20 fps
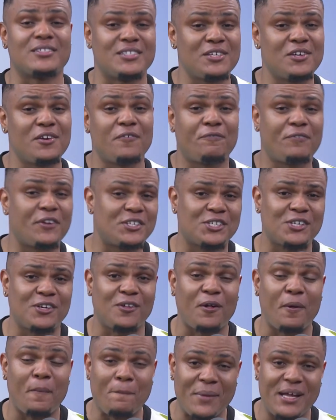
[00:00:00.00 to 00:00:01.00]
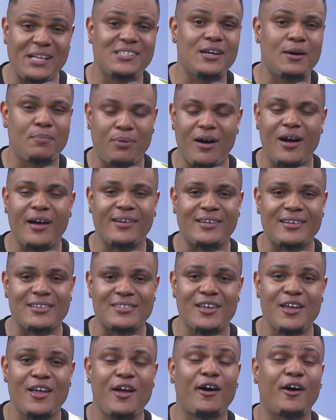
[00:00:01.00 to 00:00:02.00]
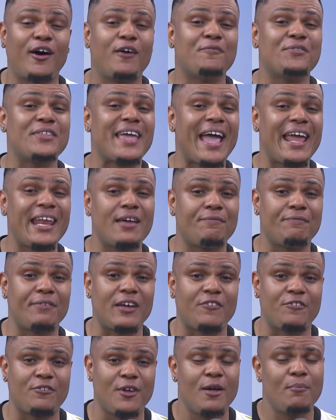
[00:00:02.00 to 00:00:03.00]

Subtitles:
the official media partners of the NFF,